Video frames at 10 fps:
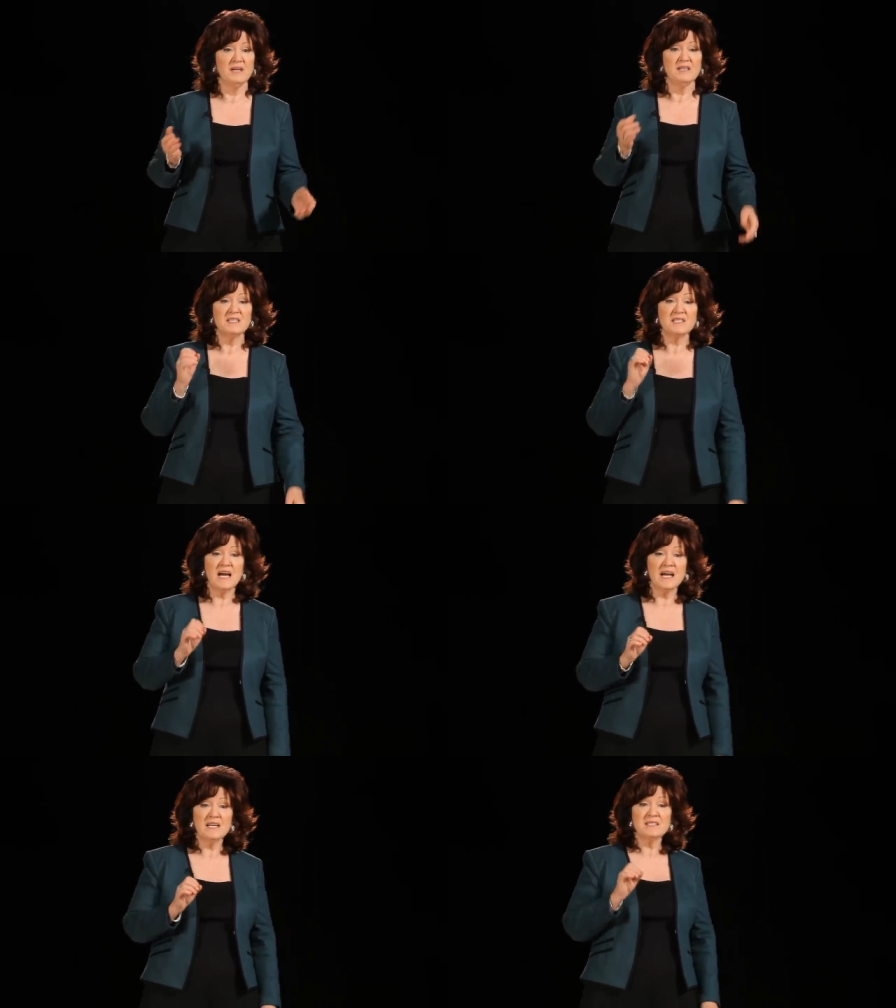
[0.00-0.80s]

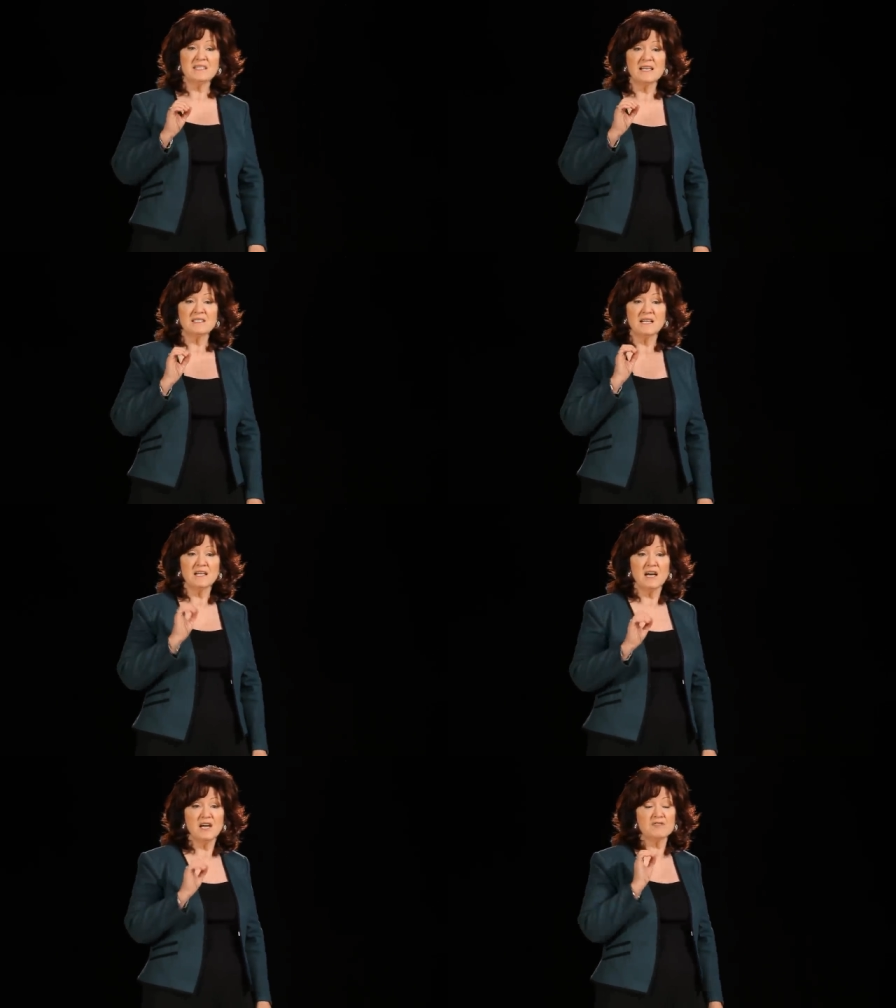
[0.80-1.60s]
Science has at
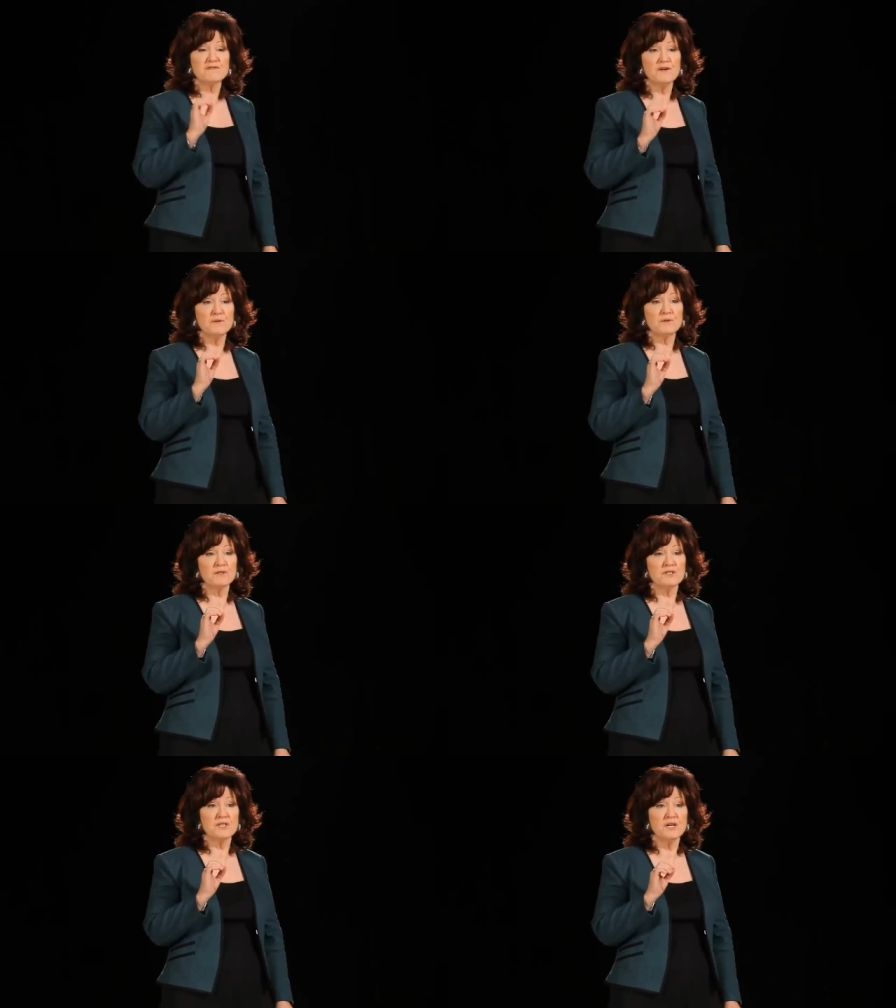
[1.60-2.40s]
last
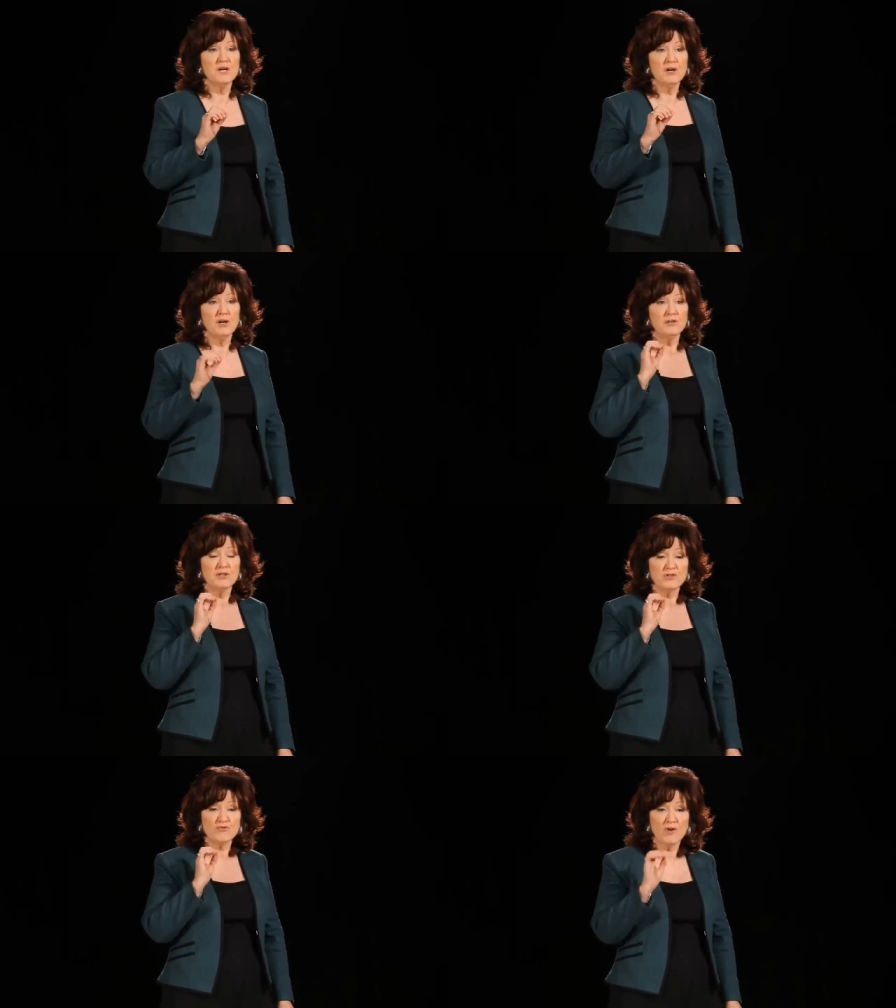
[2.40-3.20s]
focused on the
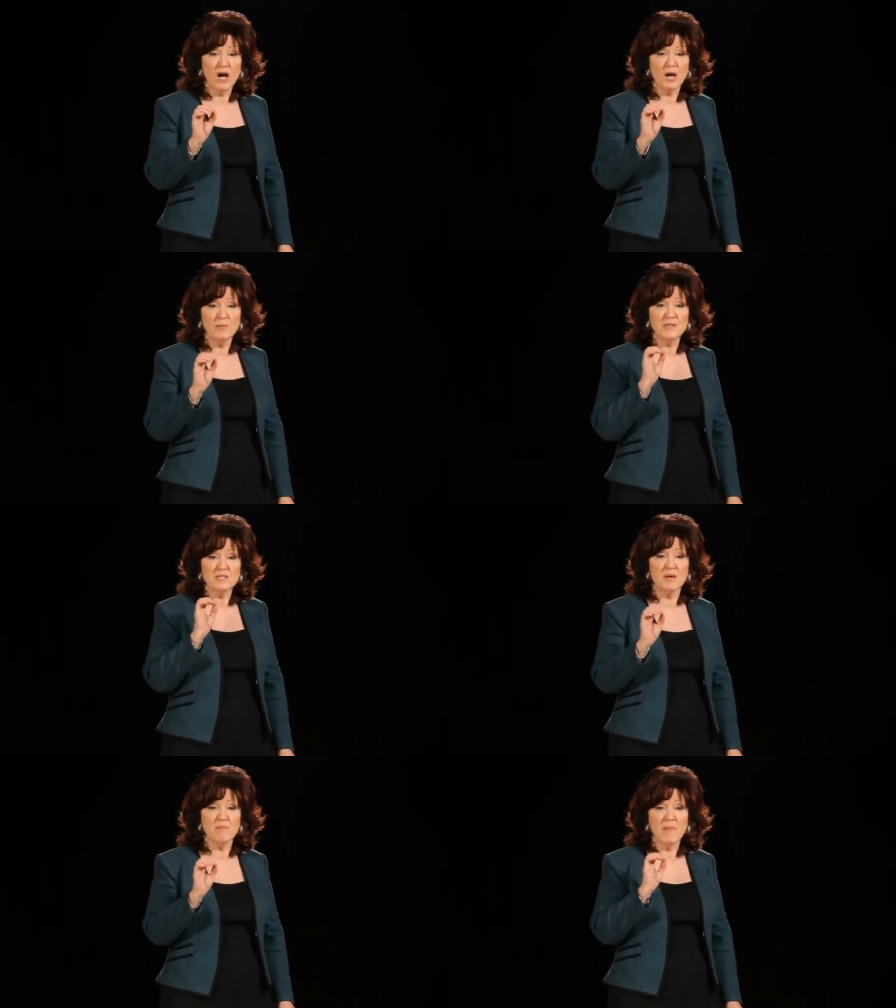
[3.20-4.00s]
dramas
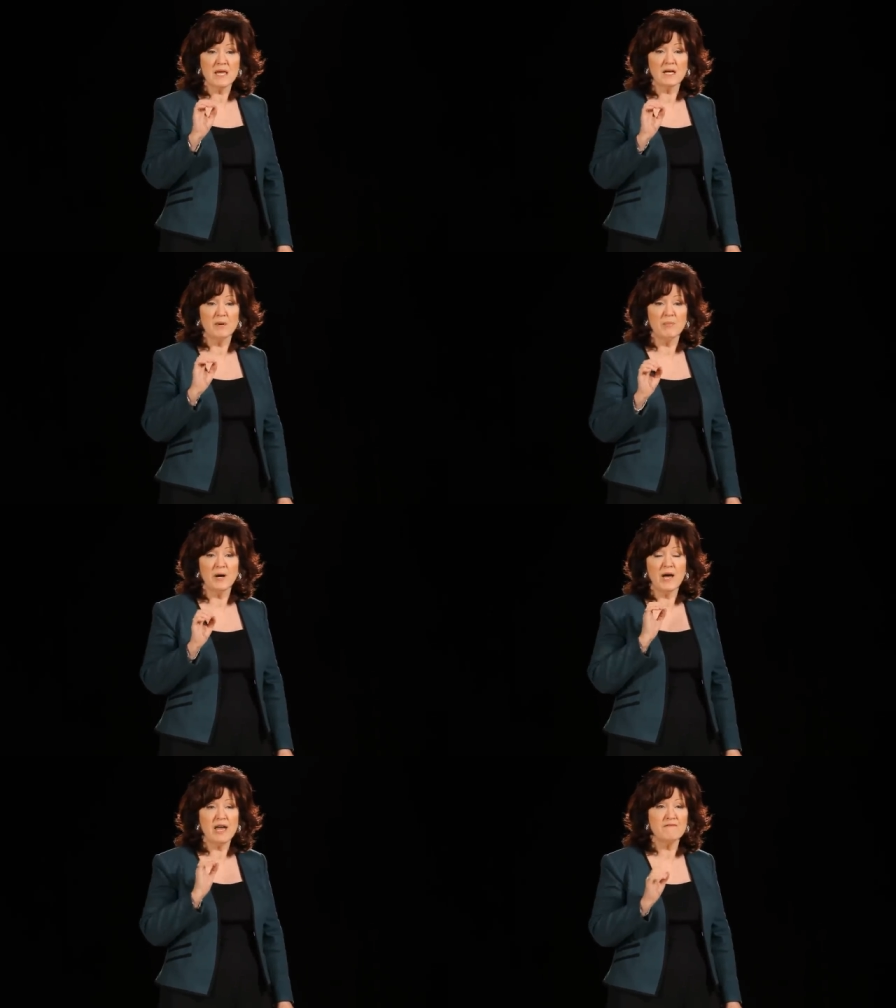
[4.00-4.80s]
that make up
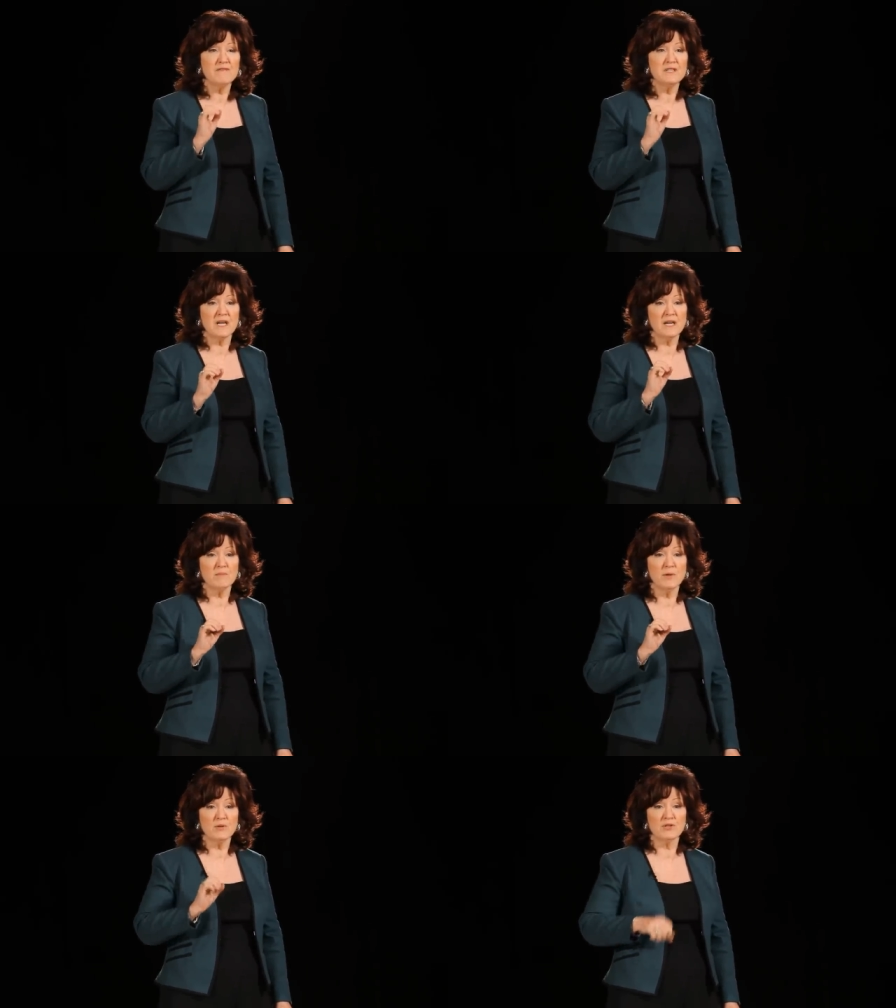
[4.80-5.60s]
our everyday
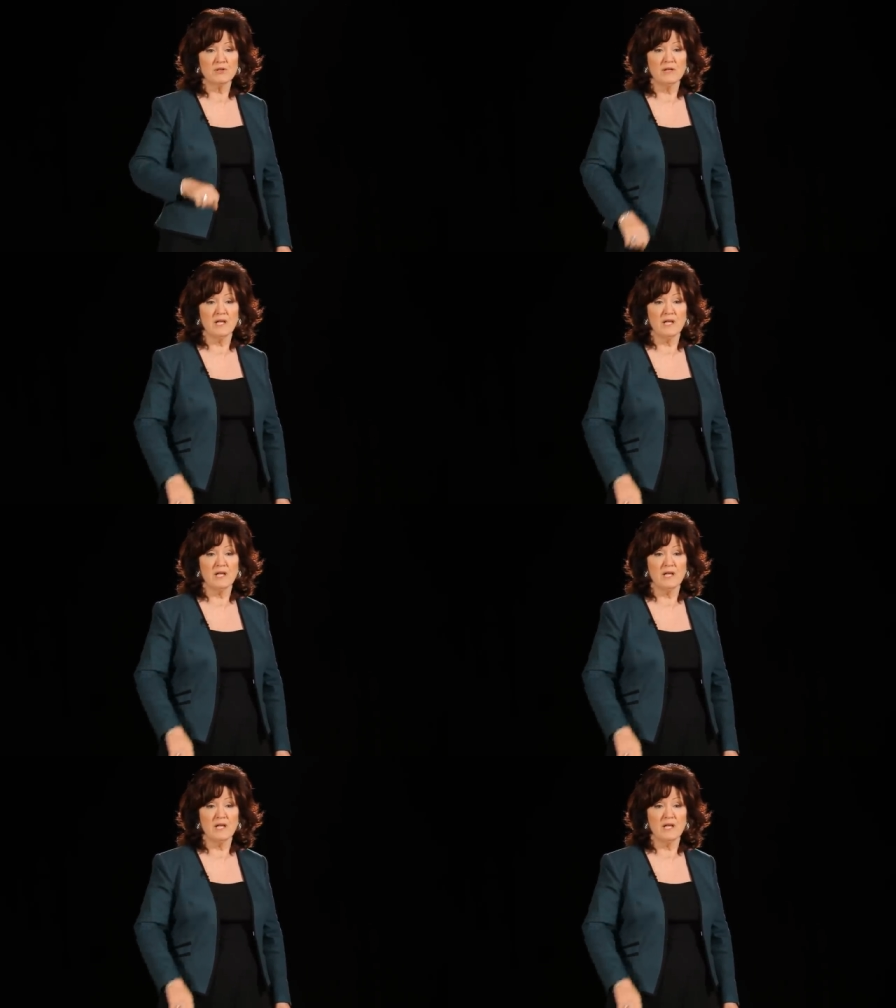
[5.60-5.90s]
emotional